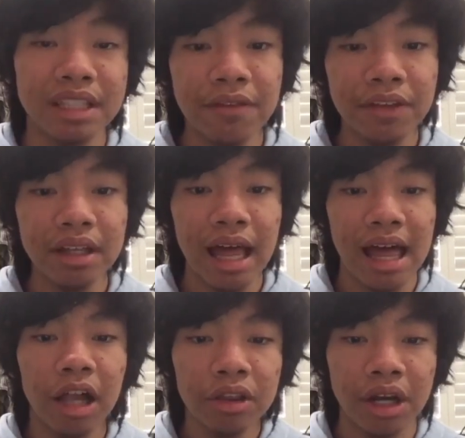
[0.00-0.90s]
they feel that
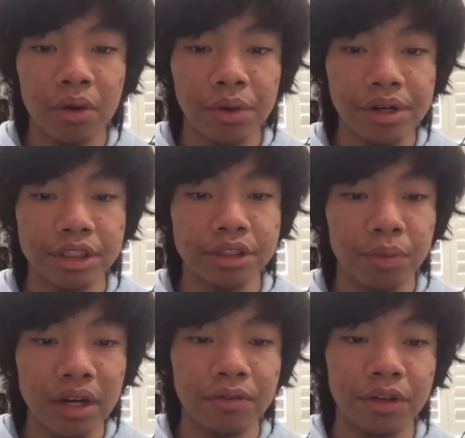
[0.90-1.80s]
healthcare workers'
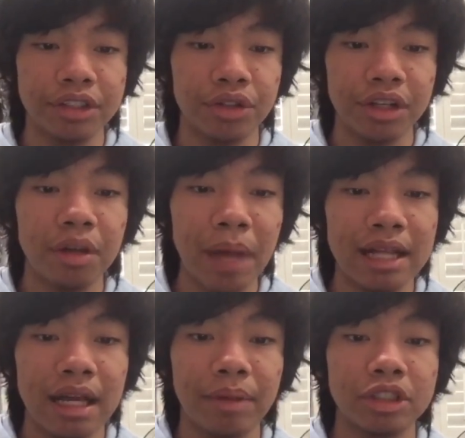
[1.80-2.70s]
bravery during the
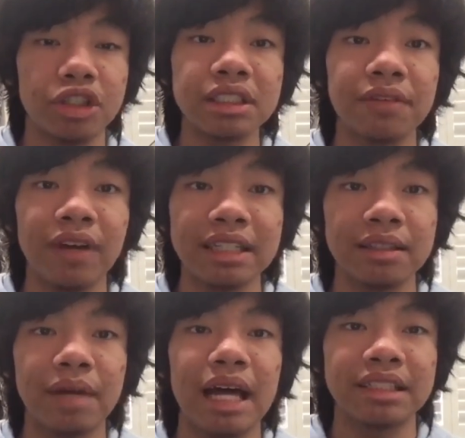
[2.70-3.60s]
pandemic justifies them as